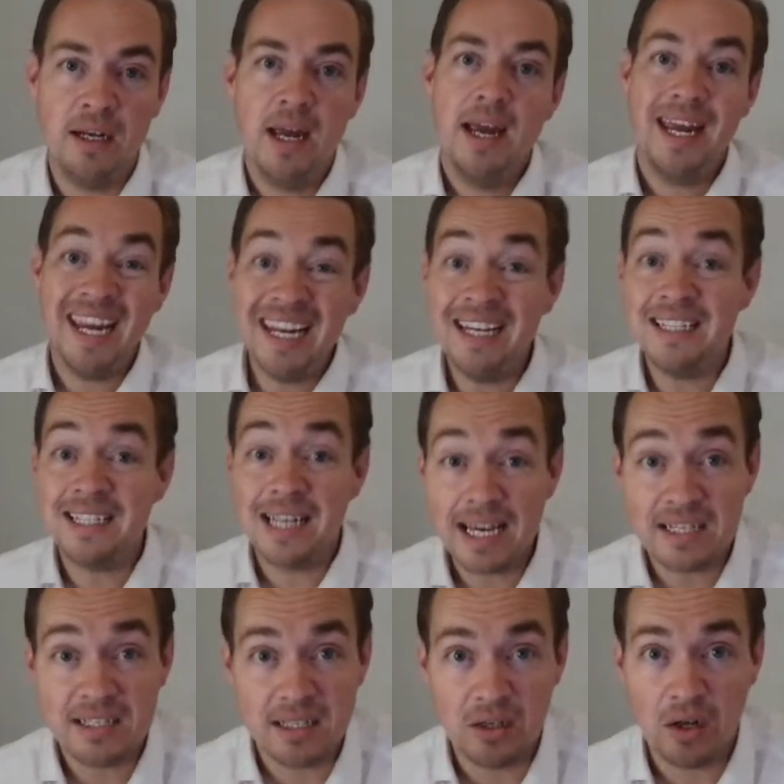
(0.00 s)
It is less
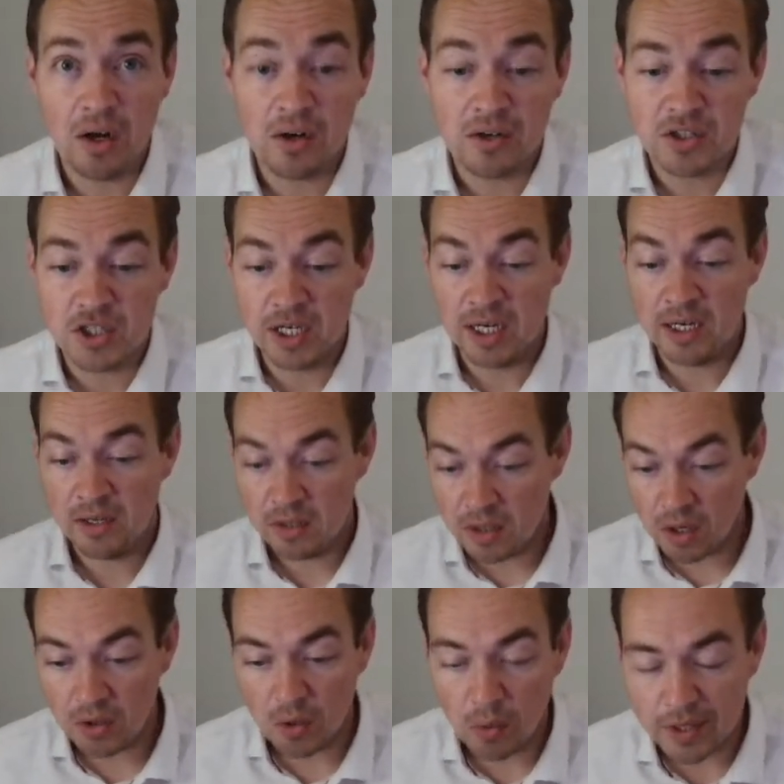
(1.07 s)
than last year, no
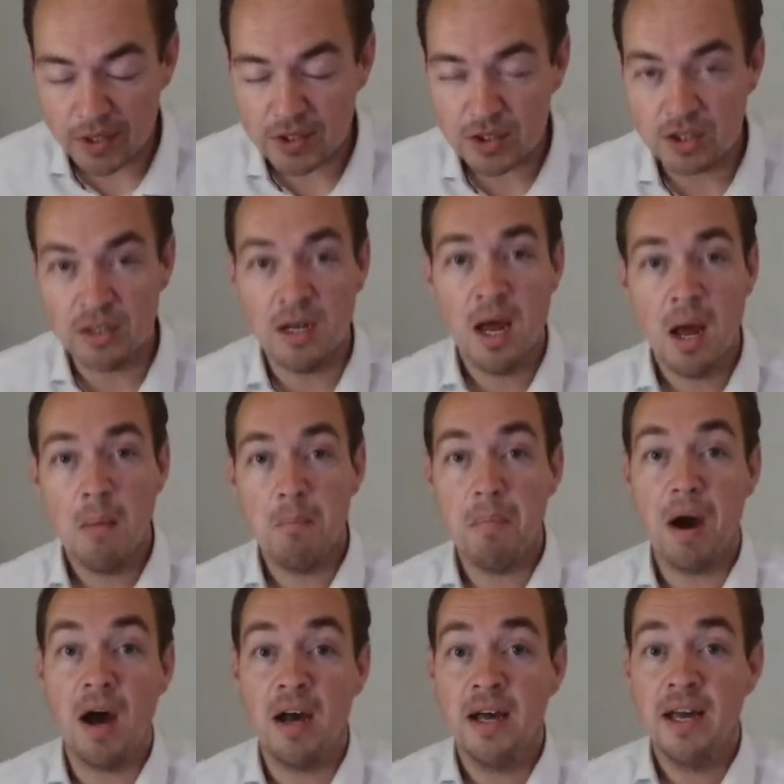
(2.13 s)
question,
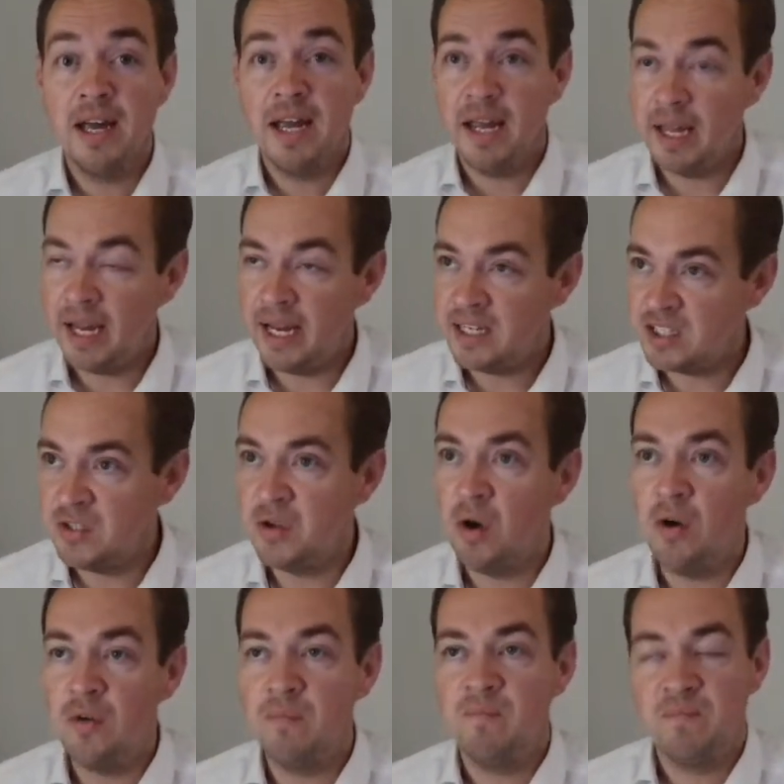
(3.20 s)
but it's not
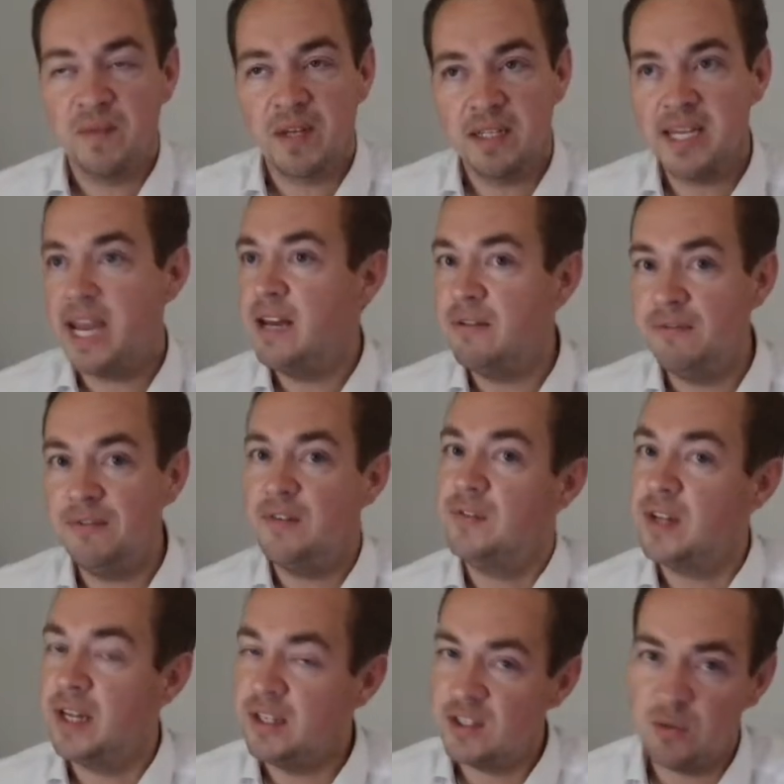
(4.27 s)
10,
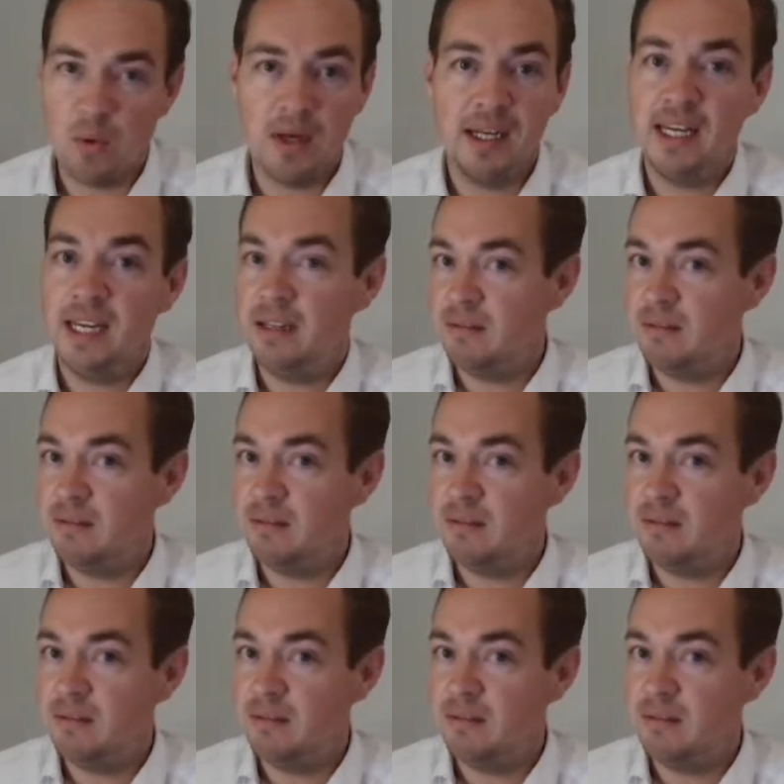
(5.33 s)
15, 20%